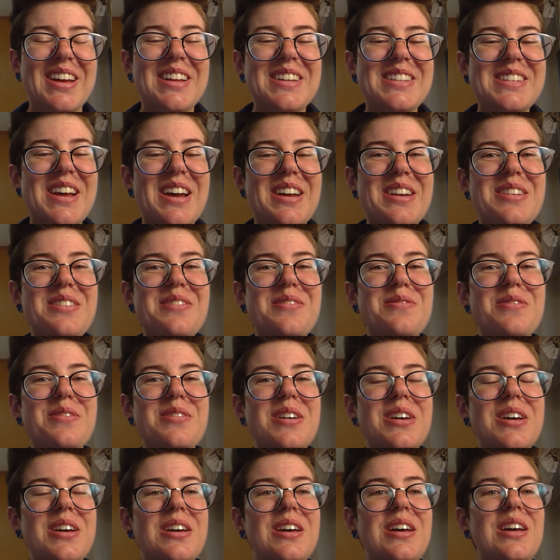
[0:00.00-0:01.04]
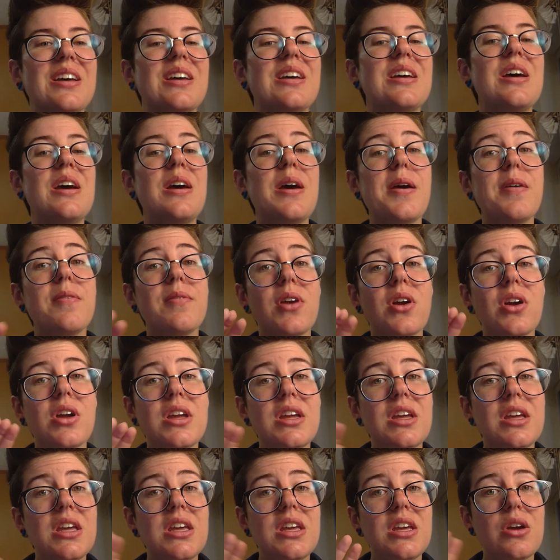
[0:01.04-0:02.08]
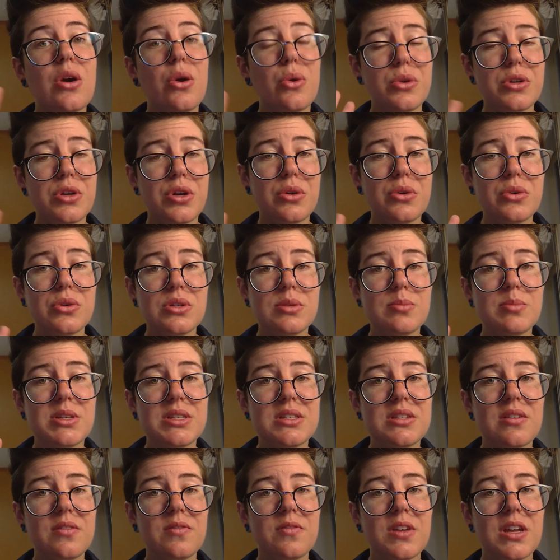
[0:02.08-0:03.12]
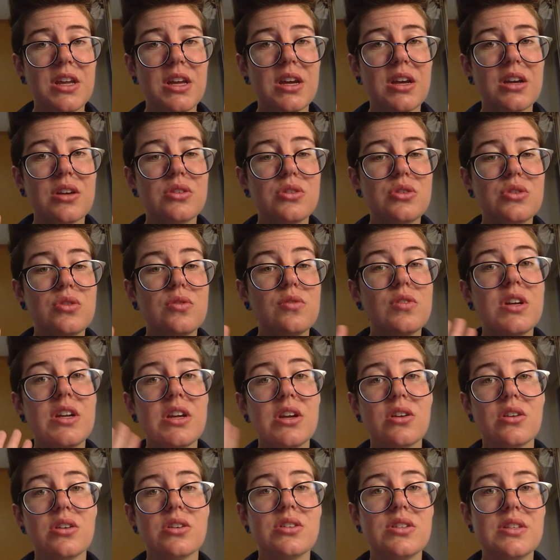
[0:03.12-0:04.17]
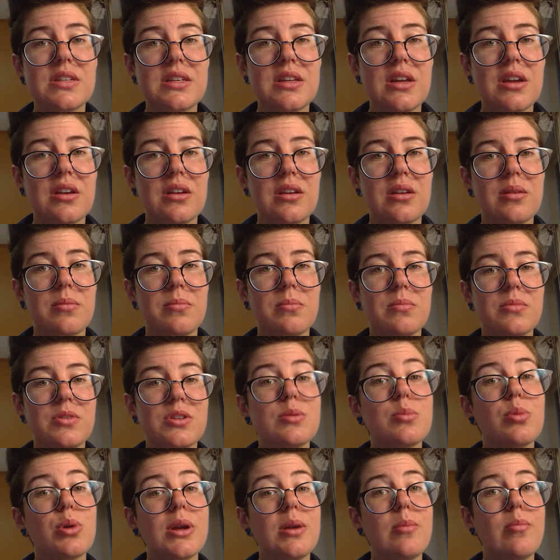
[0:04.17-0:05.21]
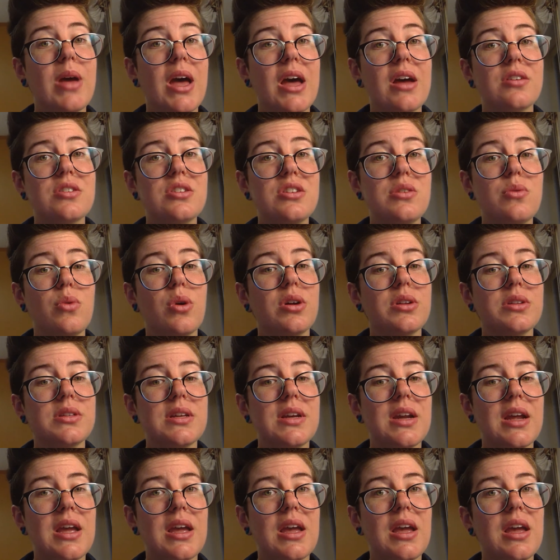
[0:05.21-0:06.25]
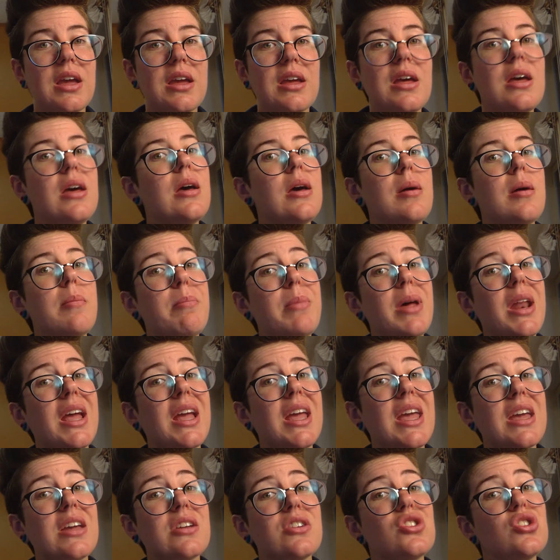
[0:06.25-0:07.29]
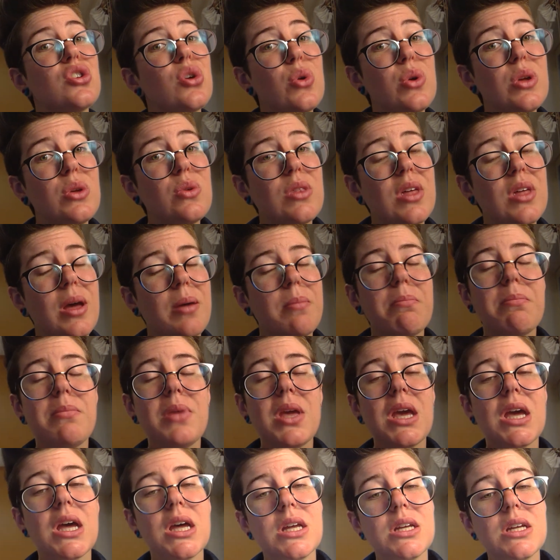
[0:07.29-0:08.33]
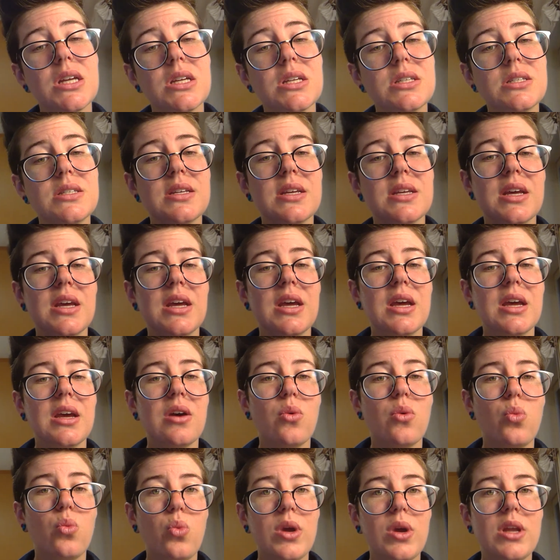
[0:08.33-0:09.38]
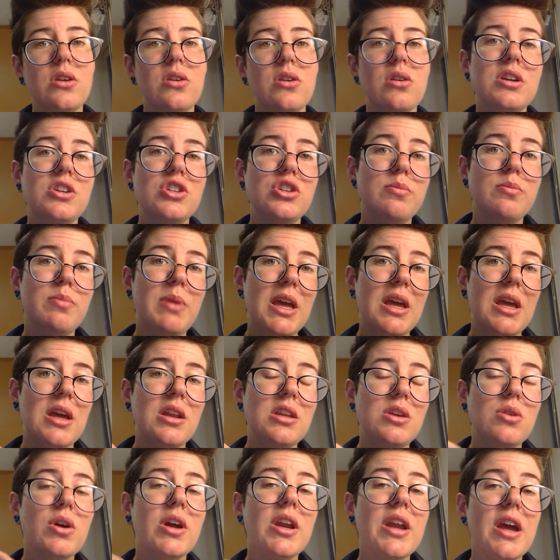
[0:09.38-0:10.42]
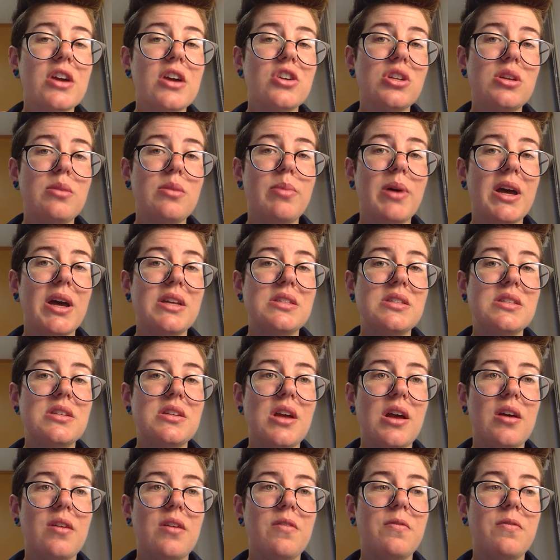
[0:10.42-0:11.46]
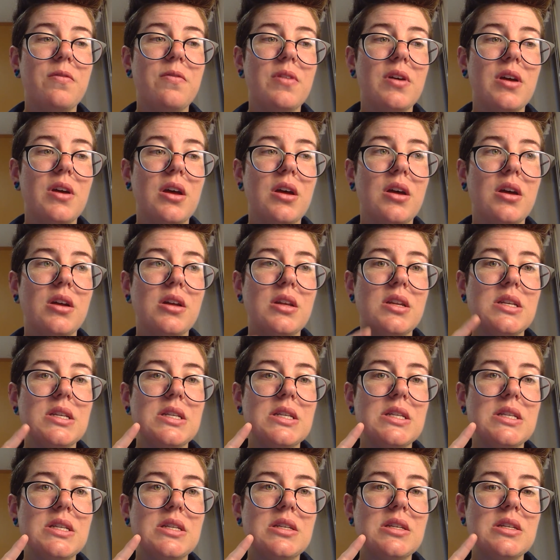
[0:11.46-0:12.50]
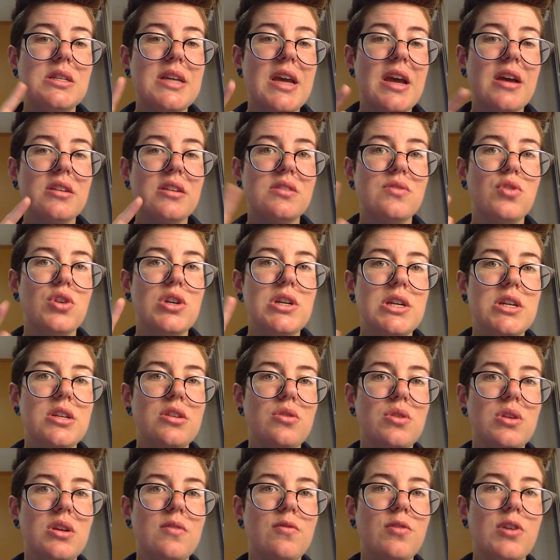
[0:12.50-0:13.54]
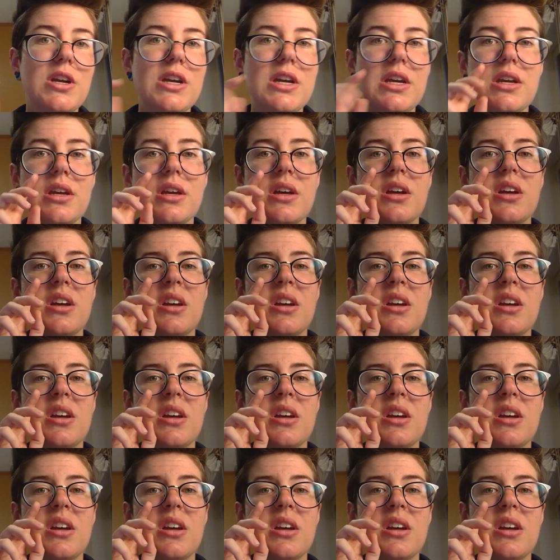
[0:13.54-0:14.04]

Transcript: a ton of uh, very Kyoto specific souvenirs um, to bring back to you all today, but I can't show you them because when you're in Japan, you can actually buy stuff uh, tax free, duty free.